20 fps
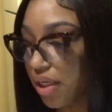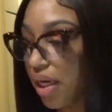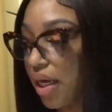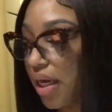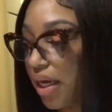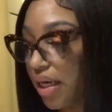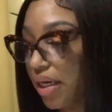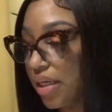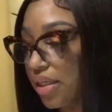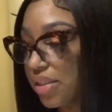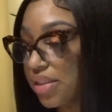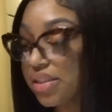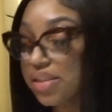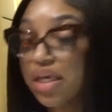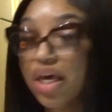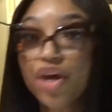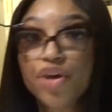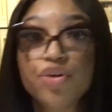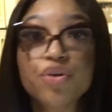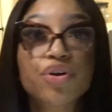is
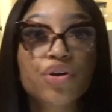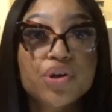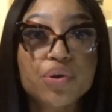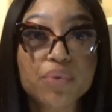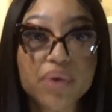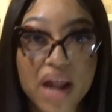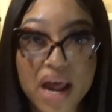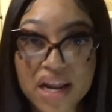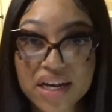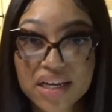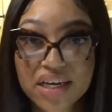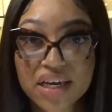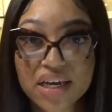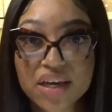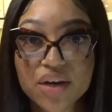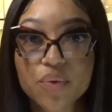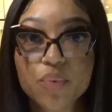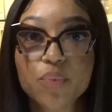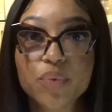you can do what I did,